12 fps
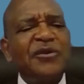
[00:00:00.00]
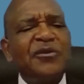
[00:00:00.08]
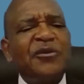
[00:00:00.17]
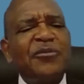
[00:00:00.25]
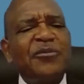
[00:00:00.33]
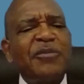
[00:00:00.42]

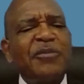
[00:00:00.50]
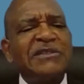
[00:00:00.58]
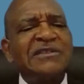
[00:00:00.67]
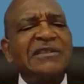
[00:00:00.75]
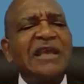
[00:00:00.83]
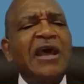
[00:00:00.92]

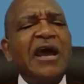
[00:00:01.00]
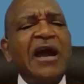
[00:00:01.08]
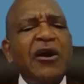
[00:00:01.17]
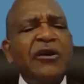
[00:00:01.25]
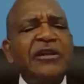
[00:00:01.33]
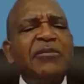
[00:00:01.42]
properties.
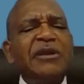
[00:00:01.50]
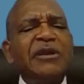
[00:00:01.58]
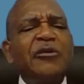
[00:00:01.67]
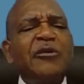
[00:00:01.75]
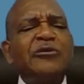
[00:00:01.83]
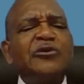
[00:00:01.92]

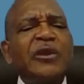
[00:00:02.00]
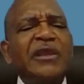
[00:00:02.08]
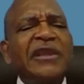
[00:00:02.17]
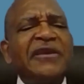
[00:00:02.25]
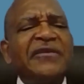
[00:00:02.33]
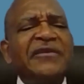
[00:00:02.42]
Undermed also
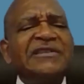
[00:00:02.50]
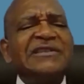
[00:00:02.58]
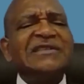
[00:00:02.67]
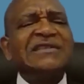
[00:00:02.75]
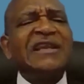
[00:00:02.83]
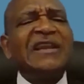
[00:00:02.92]

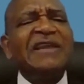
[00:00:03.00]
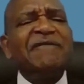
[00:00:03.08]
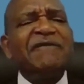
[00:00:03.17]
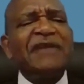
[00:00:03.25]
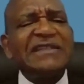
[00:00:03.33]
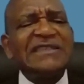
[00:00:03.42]
increases the
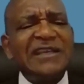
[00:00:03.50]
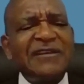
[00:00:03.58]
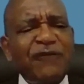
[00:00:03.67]
lymphatic